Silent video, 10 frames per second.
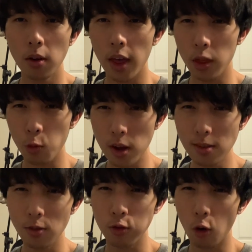And the
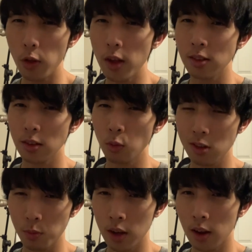reason for this was
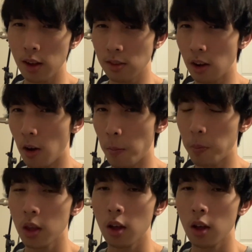because um,